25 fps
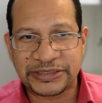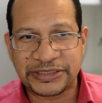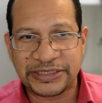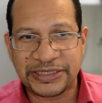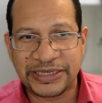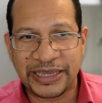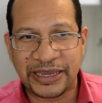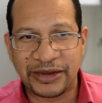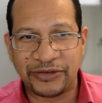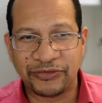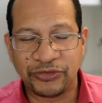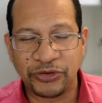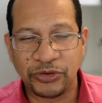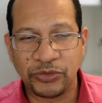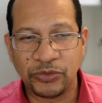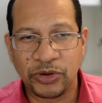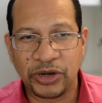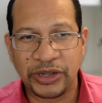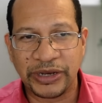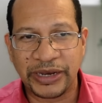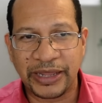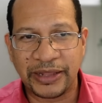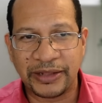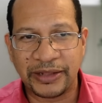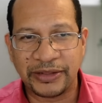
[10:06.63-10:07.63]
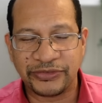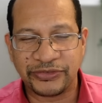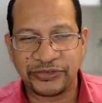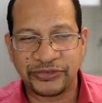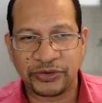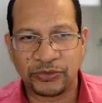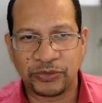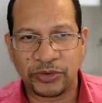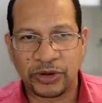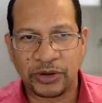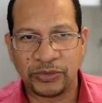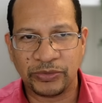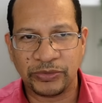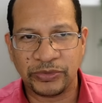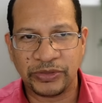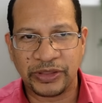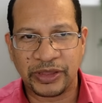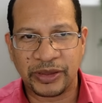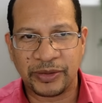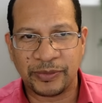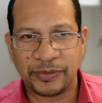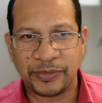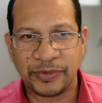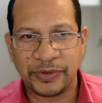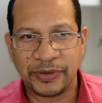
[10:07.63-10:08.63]
everyone else around
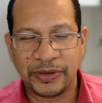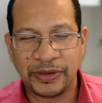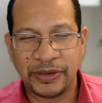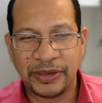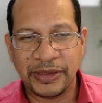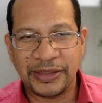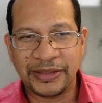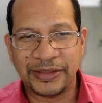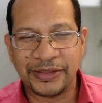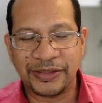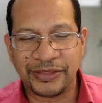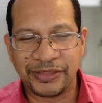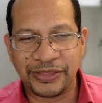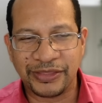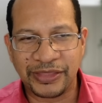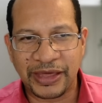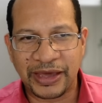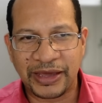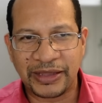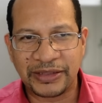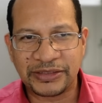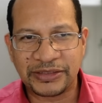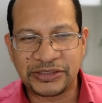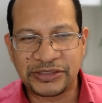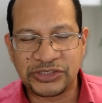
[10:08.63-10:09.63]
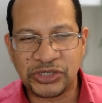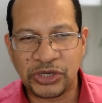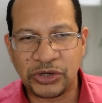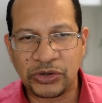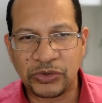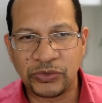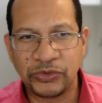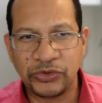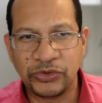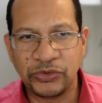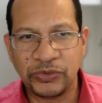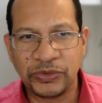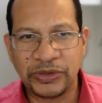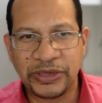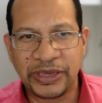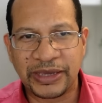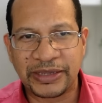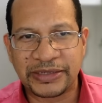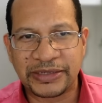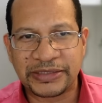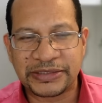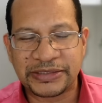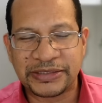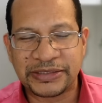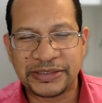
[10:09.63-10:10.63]
them, that's how you get
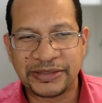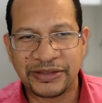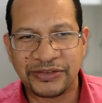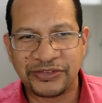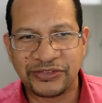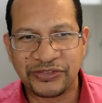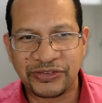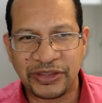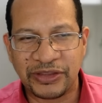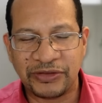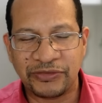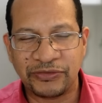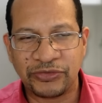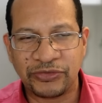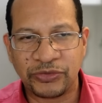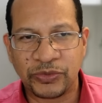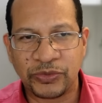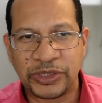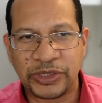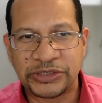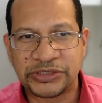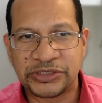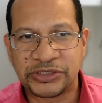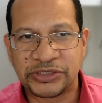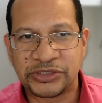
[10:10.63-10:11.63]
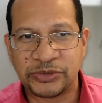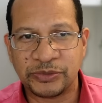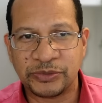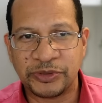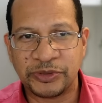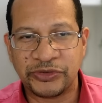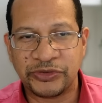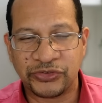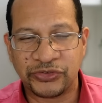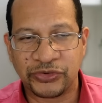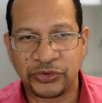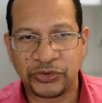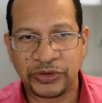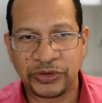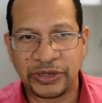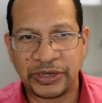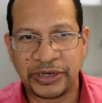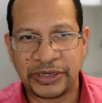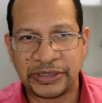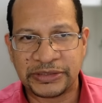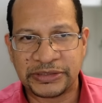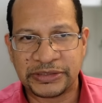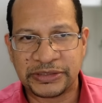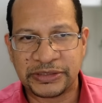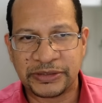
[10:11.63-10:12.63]
this influenza to be
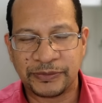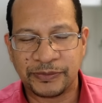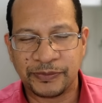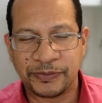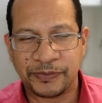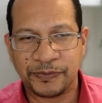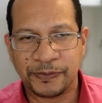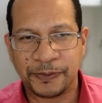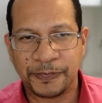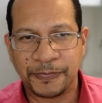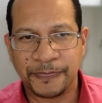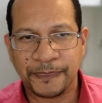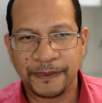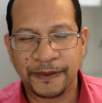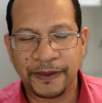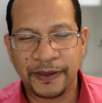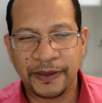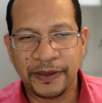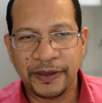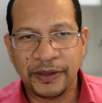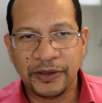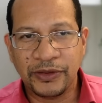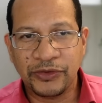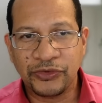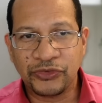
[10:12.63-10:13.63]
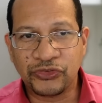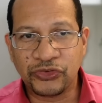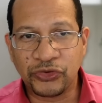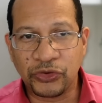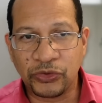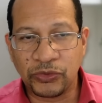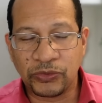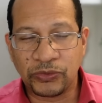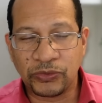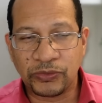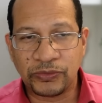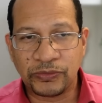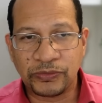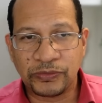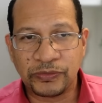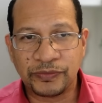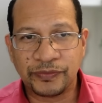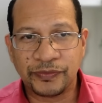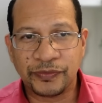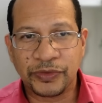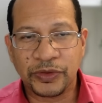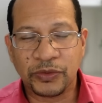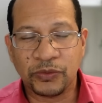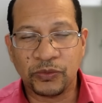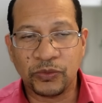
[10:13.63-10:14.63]
circulating. So
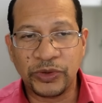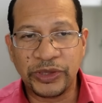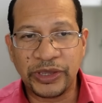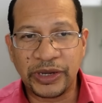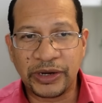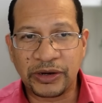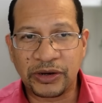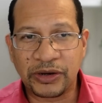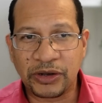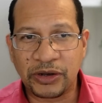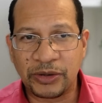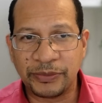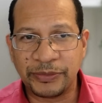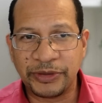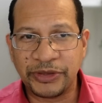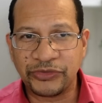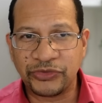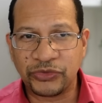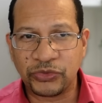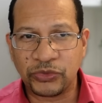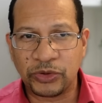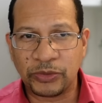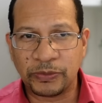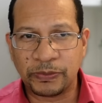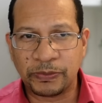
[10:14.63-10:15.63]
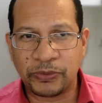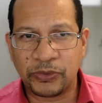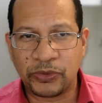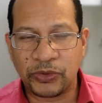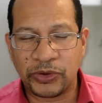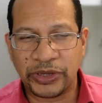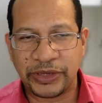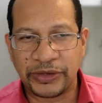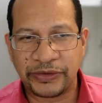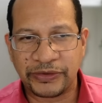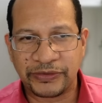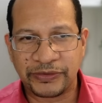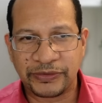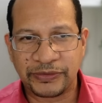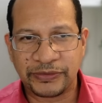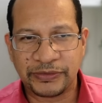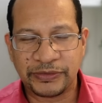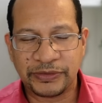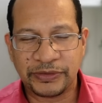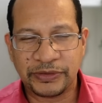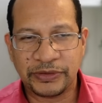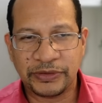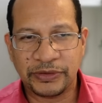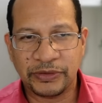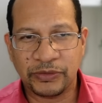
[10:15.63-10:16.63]
we are coming to a point
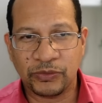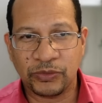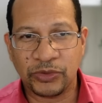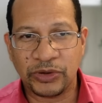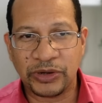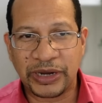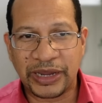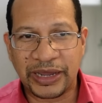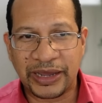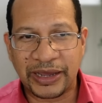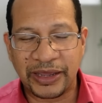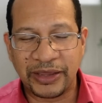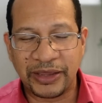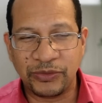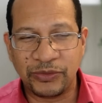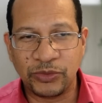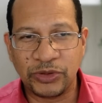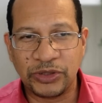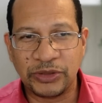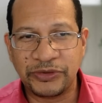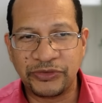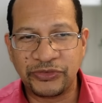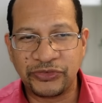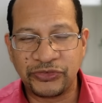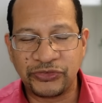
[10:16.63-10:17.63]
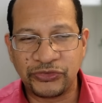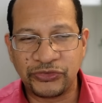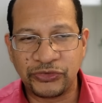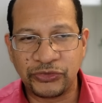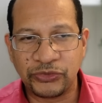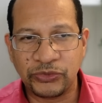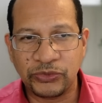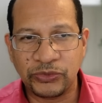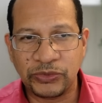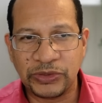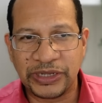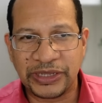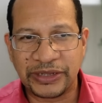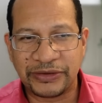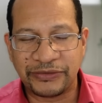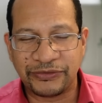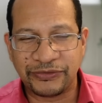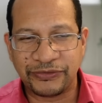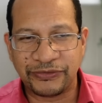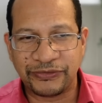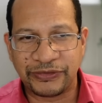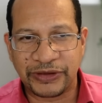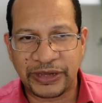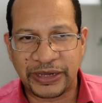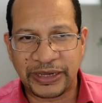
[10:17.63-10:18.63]
where I will be soon
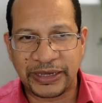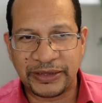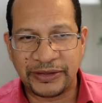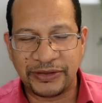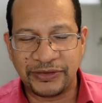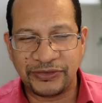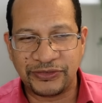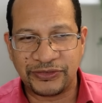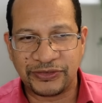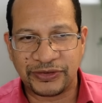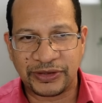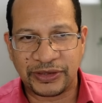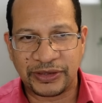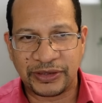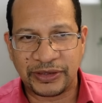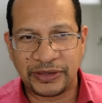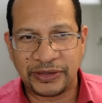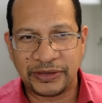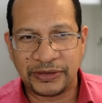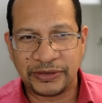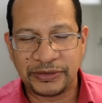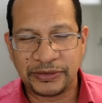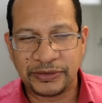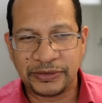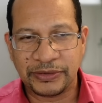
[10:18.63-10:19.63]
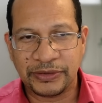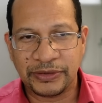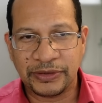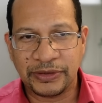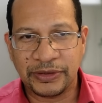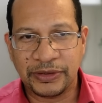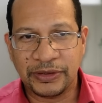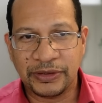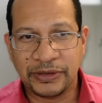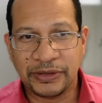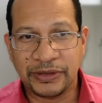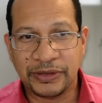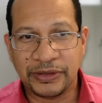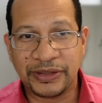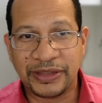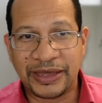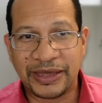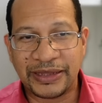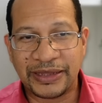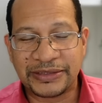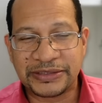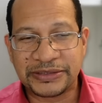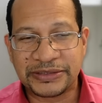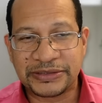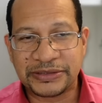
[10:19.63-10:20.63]
advising
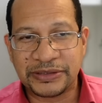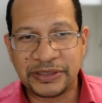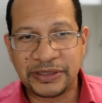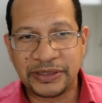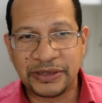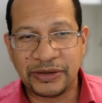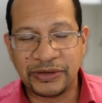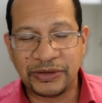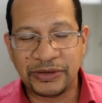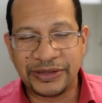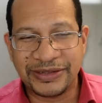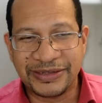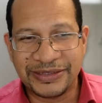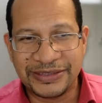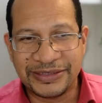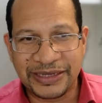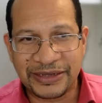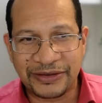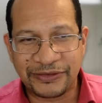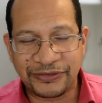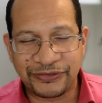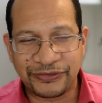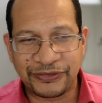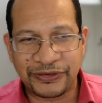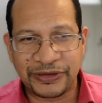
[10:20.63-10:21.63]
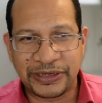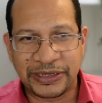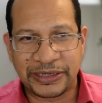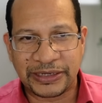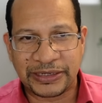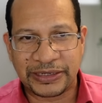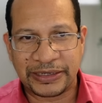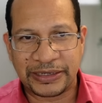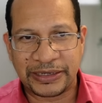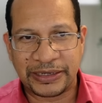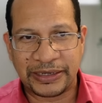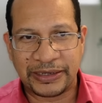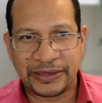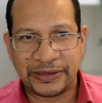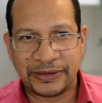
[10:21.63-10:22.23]
that definitely